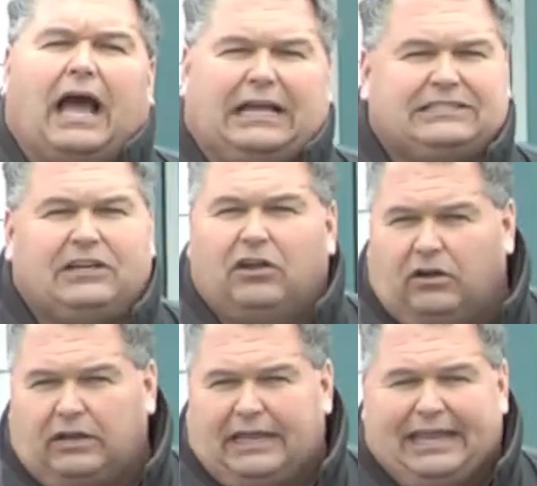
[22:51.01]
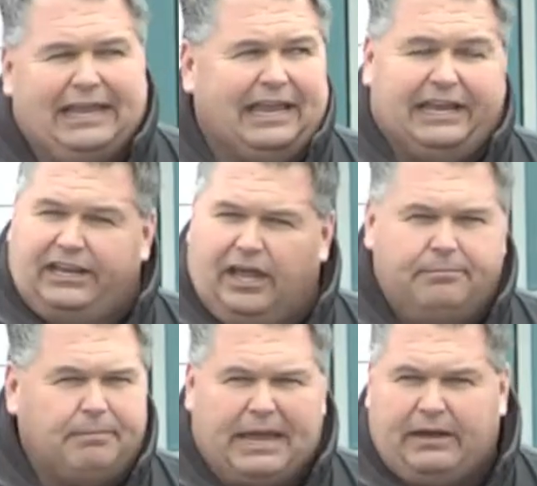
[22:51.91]
I said, look, it
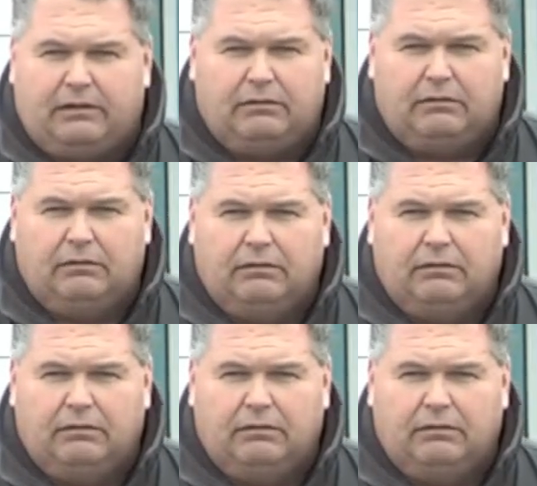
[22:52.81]
doesn't matter